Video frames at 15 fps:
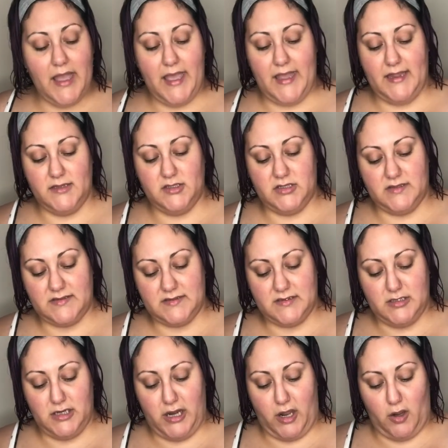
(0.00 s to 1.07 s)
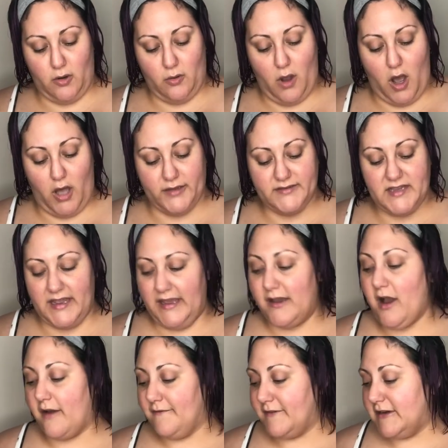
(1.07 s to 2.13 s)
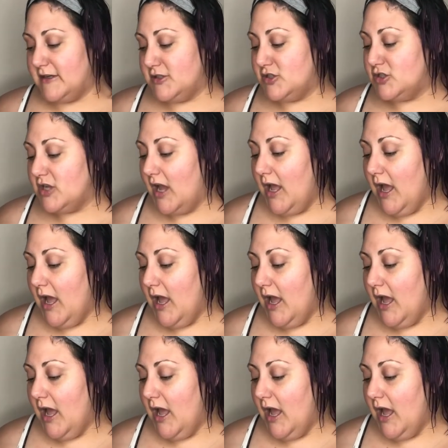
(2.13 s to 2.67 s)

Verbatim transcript: and just you know all day coverage